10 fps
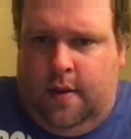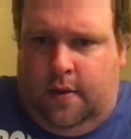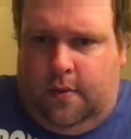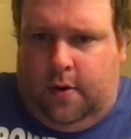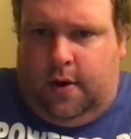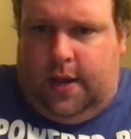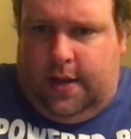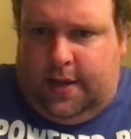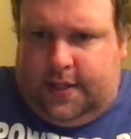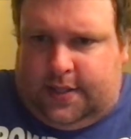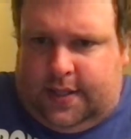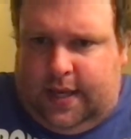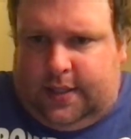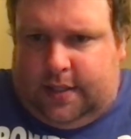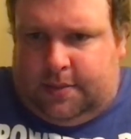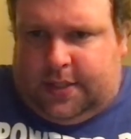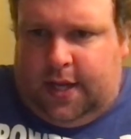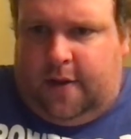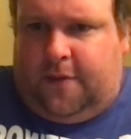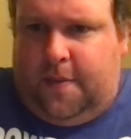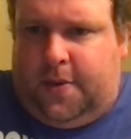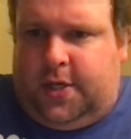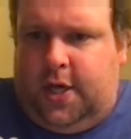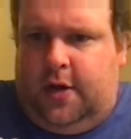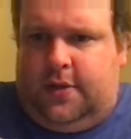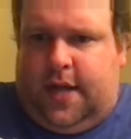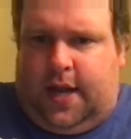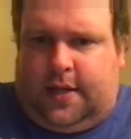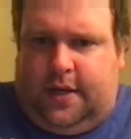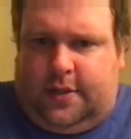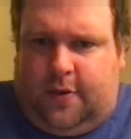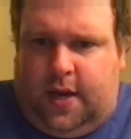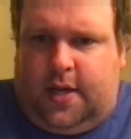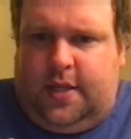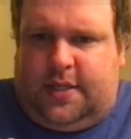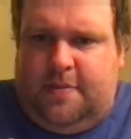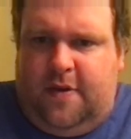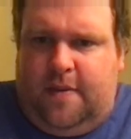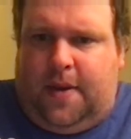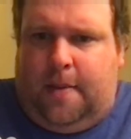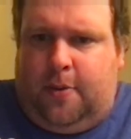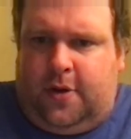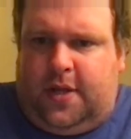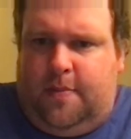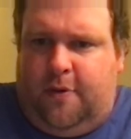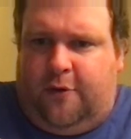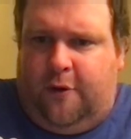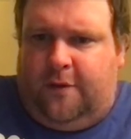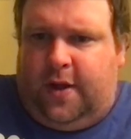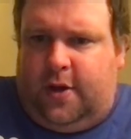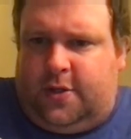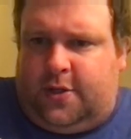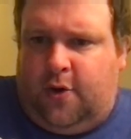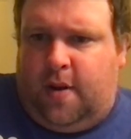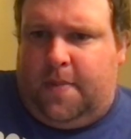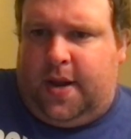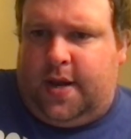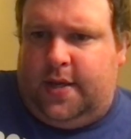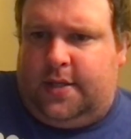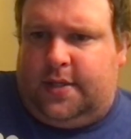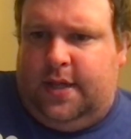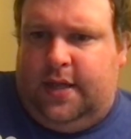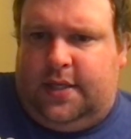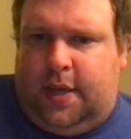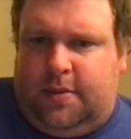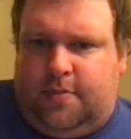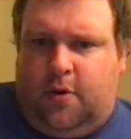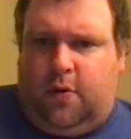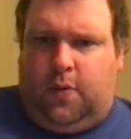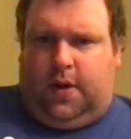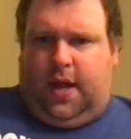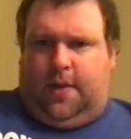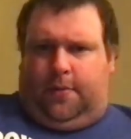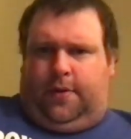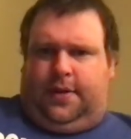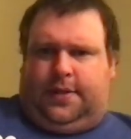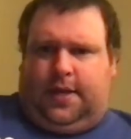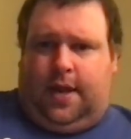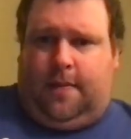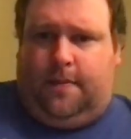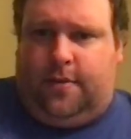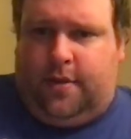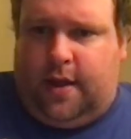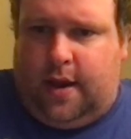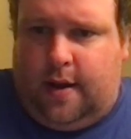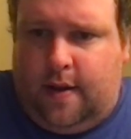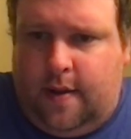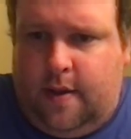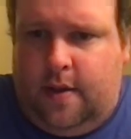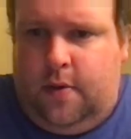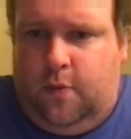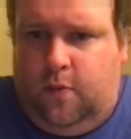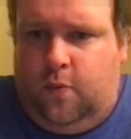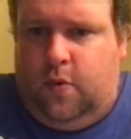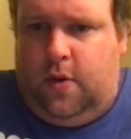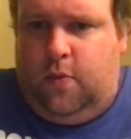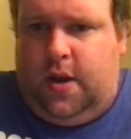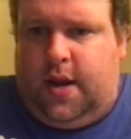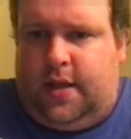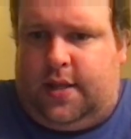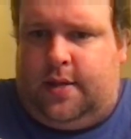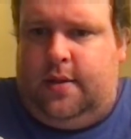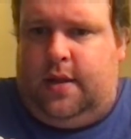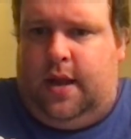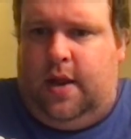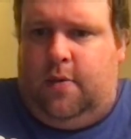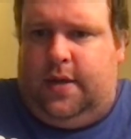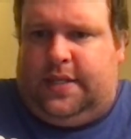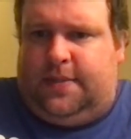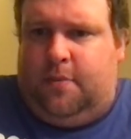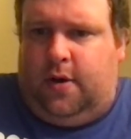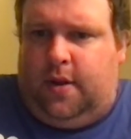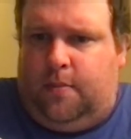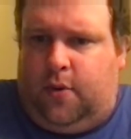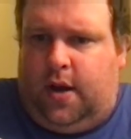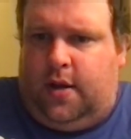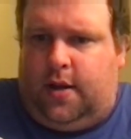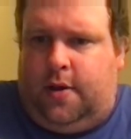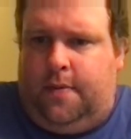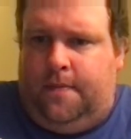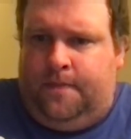where he does things himself, and Pacino's acting is great in this movie, but I personally prefer Vito's story because he seems more relatable this time than when we get than he was as Marlon Brando.